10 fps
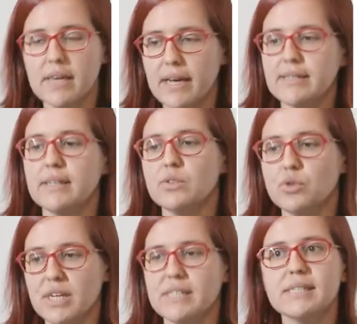and then you
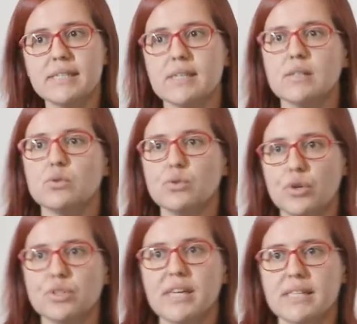can still do
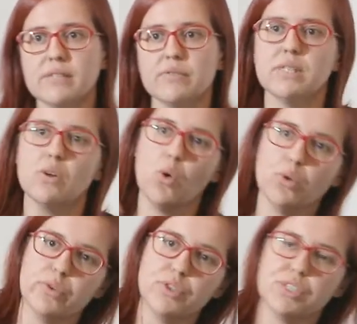your test with
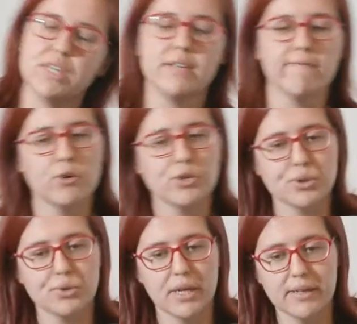old version and new version
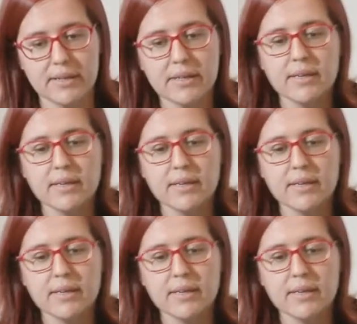together.